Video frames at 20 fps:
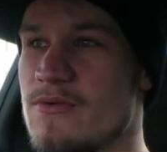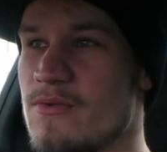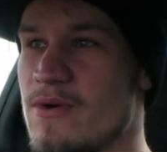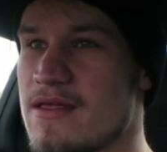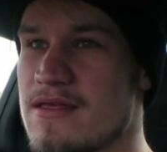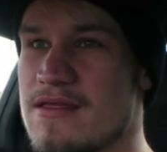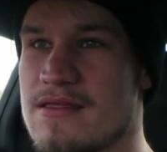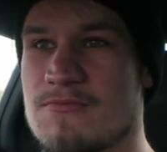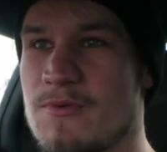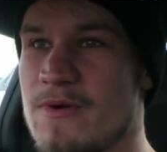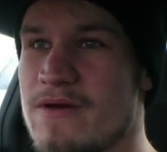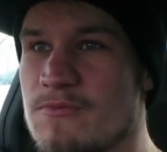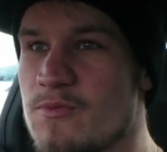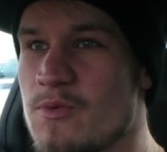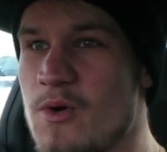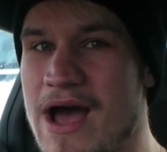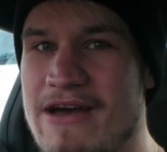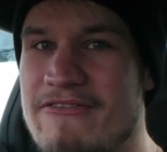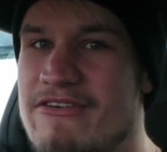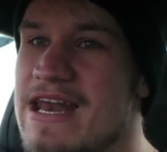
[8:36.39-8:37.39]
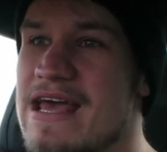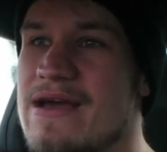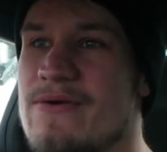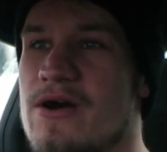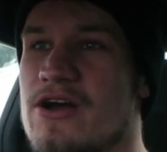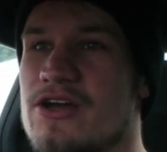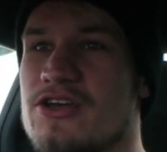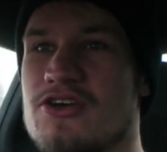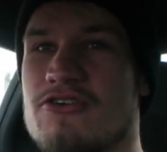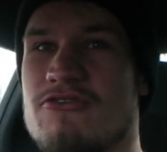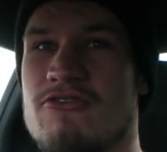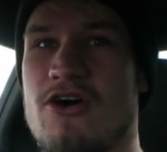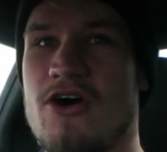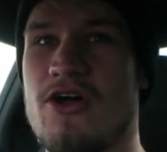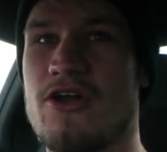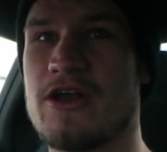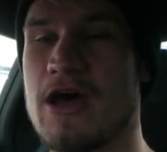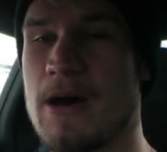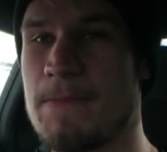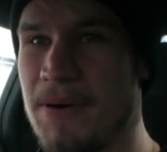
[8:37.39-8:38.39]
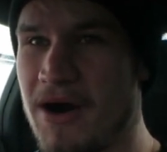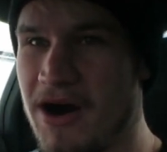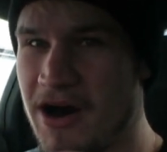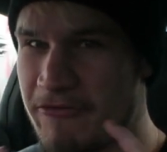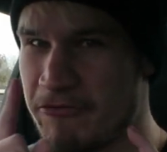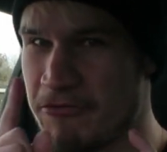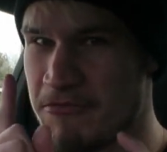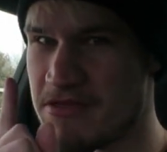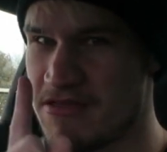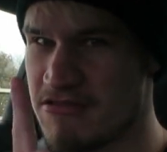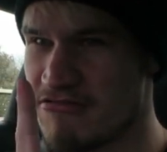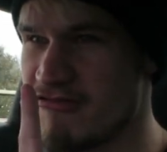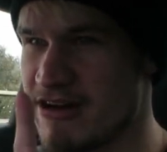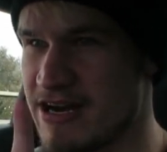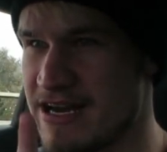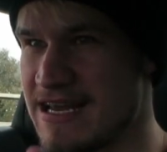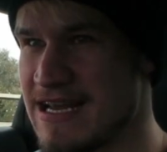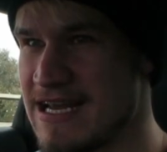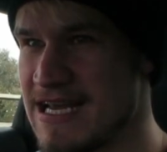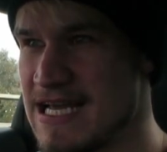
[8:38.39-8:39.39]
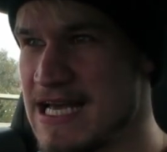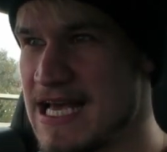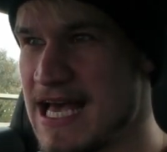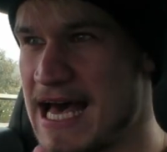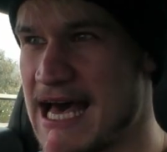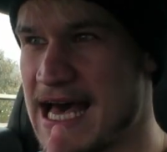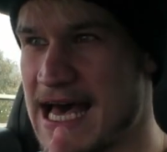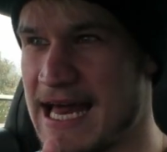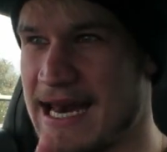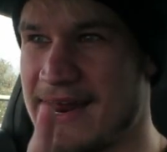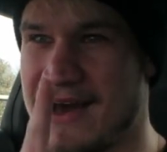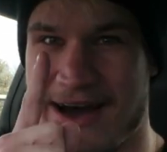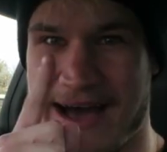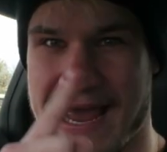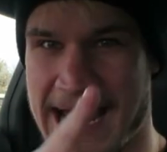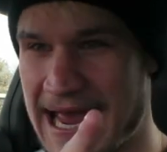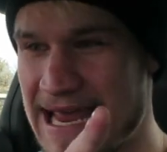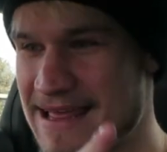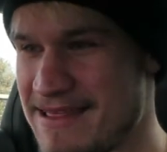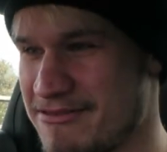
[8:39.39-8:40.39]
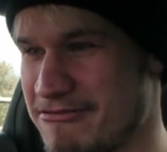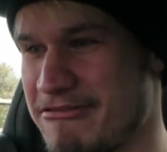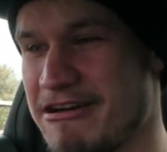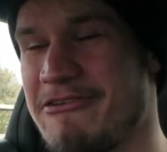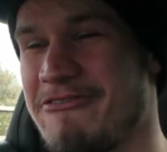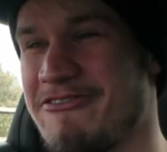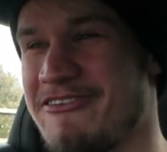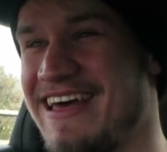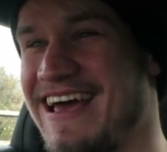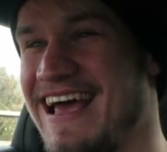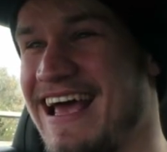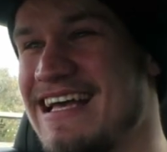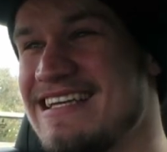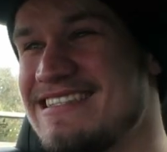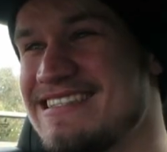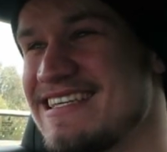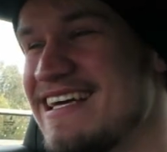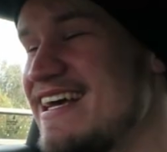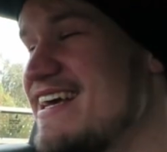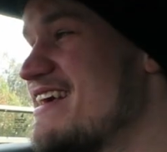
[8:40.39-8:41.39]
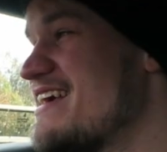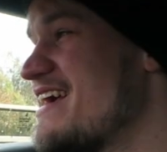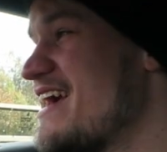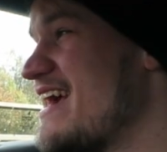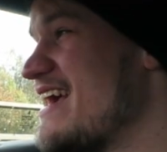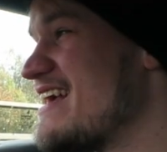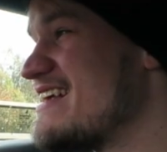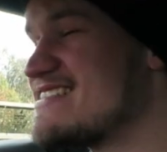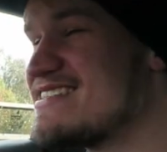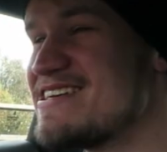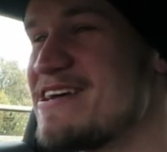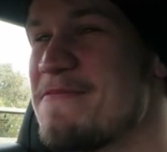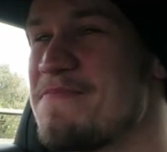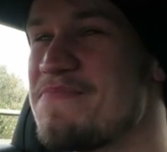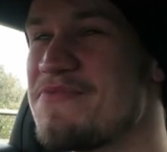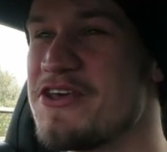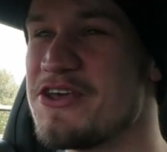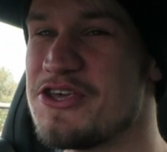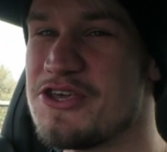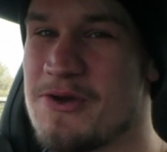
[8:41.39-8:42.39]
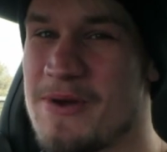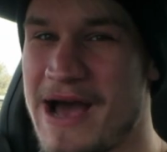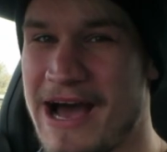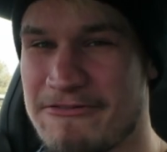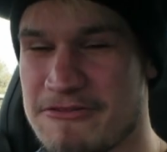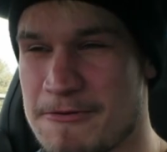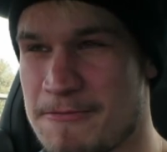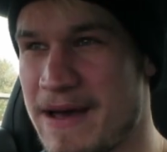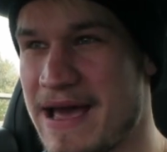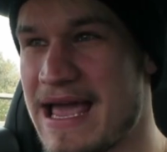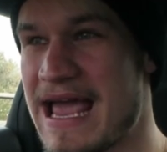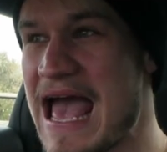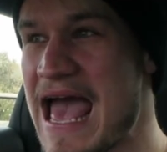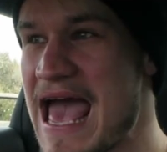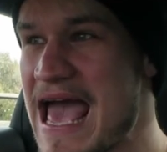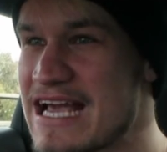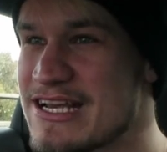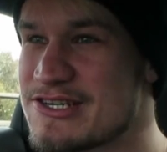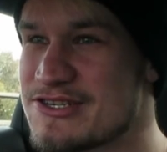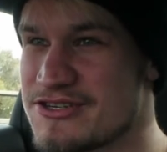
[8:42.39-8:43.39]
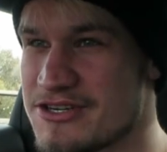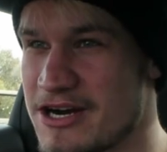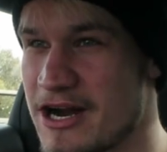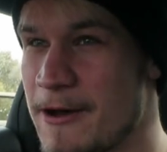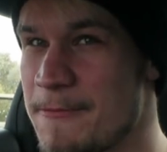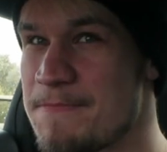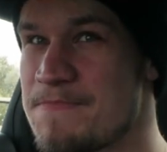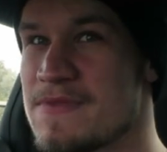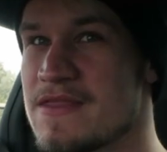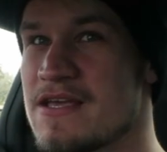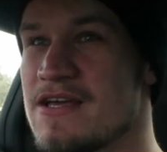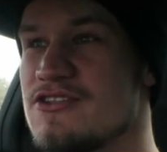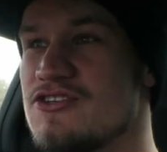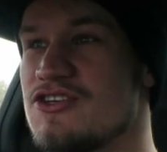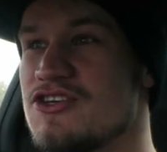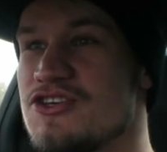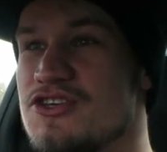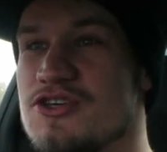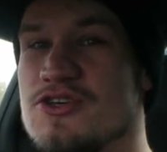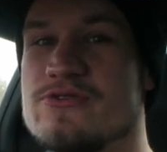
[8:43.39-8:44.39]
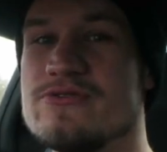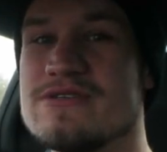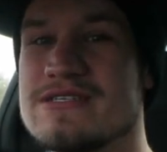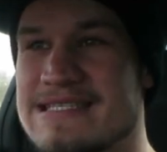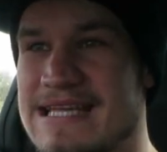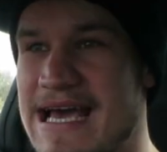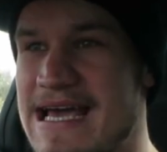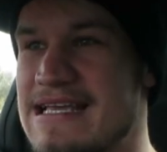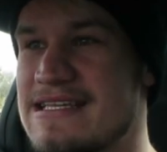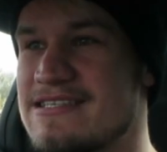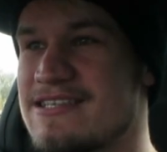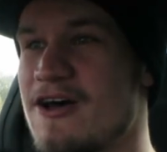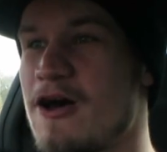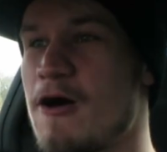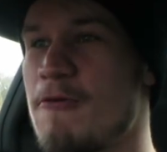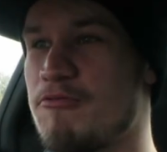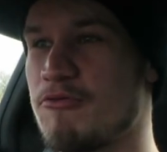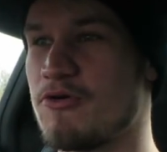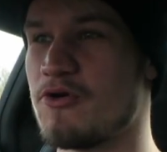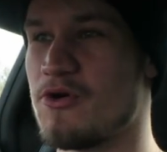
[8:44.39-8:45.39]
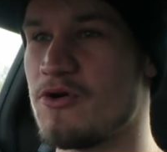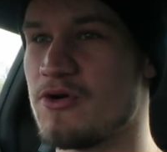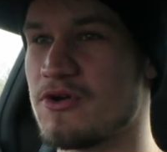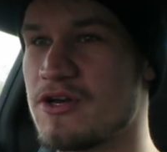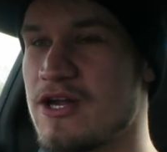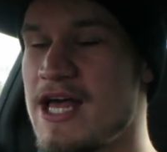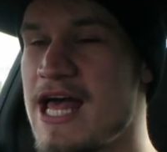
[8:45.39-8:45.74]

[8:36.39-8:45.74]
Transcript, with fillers: Whether, whatever network you're on, apart from three, and I hate three for this, is that you have to pay extra to use data abroad.